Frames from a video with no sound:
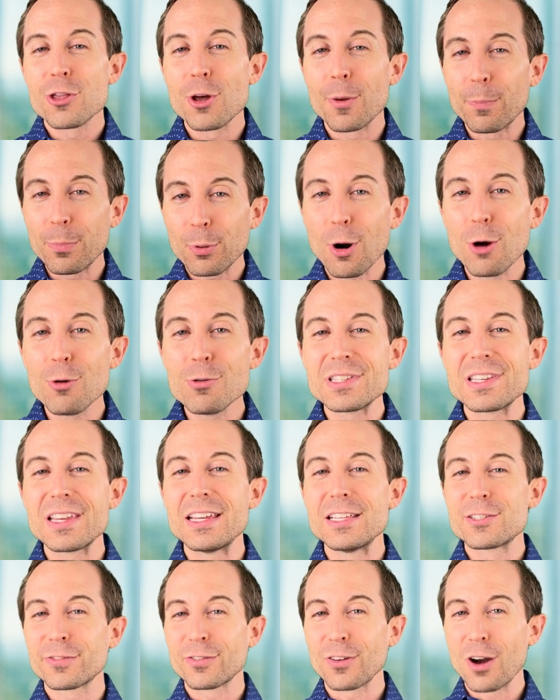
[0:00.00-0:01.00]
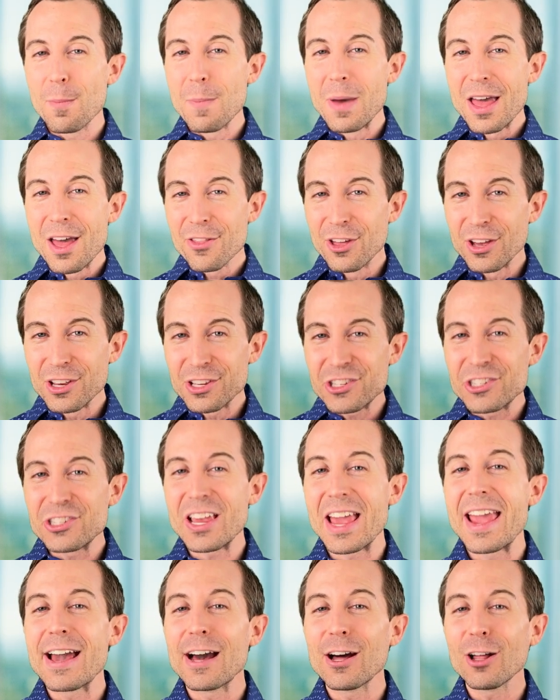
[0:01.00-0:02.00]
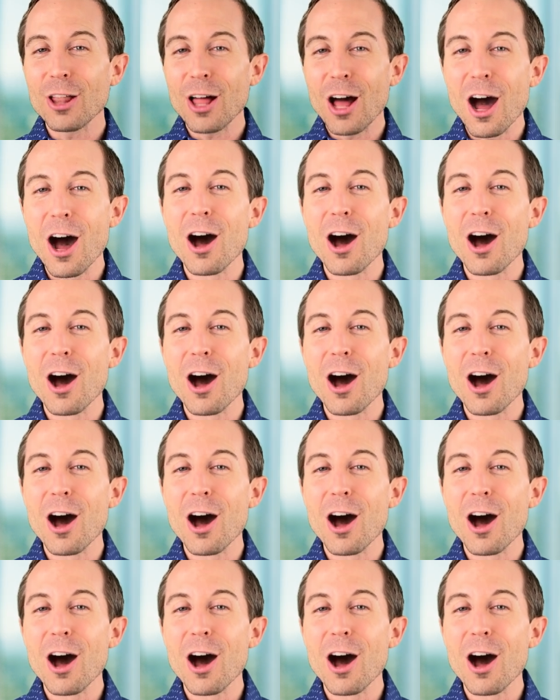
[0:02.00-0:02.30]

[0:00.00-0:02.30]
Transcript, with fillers: the proceeds from the sale